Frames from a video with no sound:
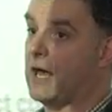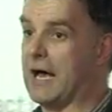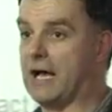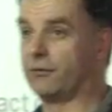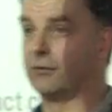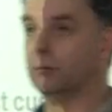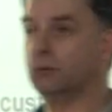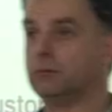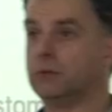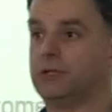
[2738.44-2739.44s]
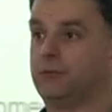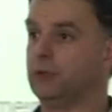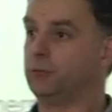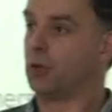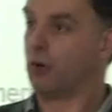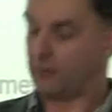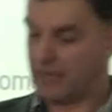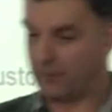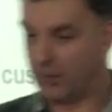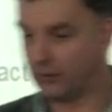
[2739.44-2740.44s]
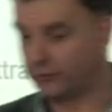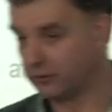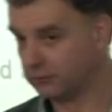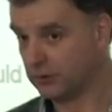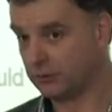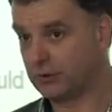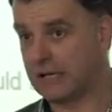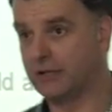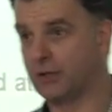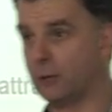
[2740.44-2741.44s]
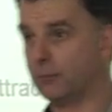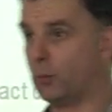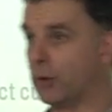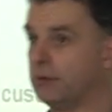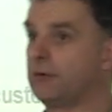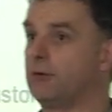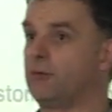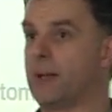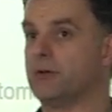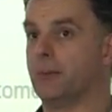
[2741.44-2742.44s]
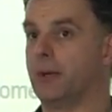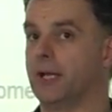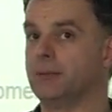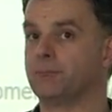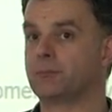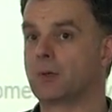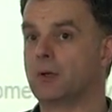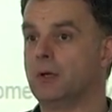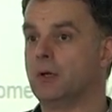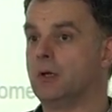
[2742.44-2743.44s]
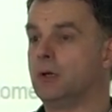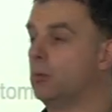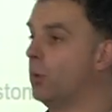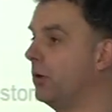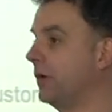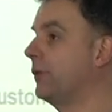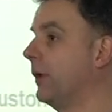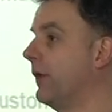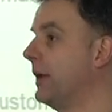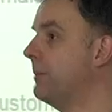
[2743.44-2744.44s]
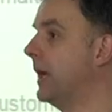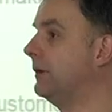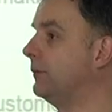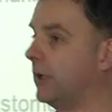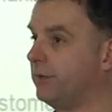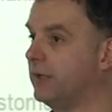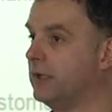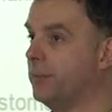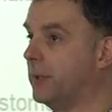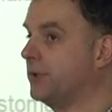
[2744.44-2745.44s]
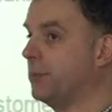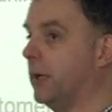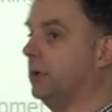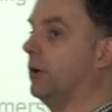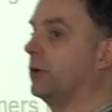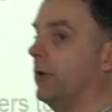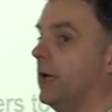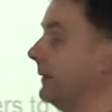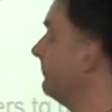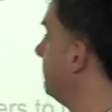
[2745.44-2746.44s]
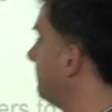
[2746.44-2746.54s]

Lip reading: that hassle, if you've got that person keyed up, wanting to spend the money, worried that their senior manager may not agree it,